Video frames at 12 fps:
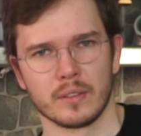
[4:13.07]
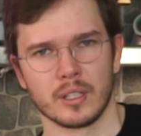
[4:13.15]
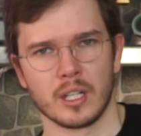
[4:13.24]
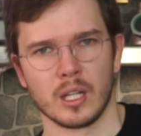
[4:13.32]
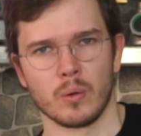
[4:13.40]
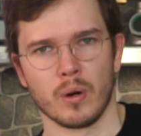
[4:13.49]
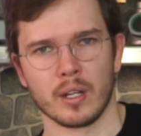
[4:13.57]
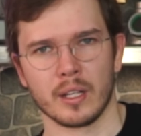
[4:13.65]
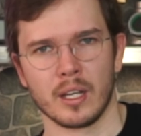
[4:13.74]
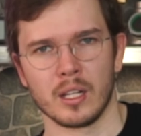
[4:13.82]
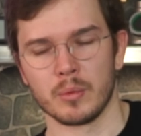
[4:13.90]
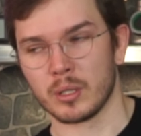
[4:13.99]
kilowatt
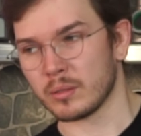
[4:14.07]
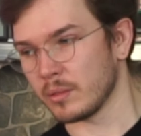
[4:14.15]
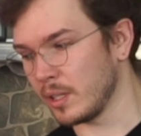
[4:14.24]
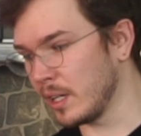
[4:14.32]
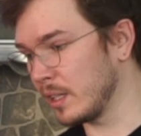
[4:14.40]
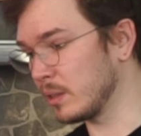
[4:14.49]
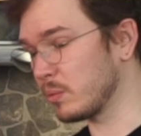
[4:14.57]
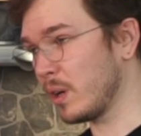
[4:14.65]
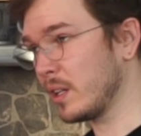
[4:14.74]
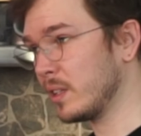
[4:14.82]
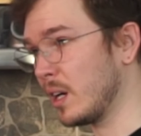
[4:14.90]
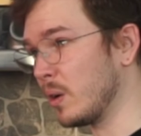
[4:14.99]
element, and
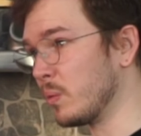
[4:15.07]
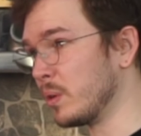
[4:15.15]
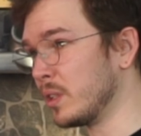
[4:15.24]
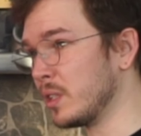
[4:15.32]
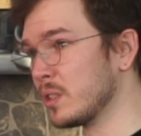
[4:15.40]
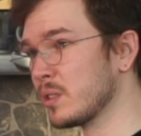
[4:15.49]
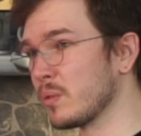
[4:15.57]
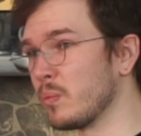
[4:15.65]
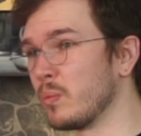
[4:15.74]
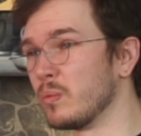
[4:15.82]
right now we need to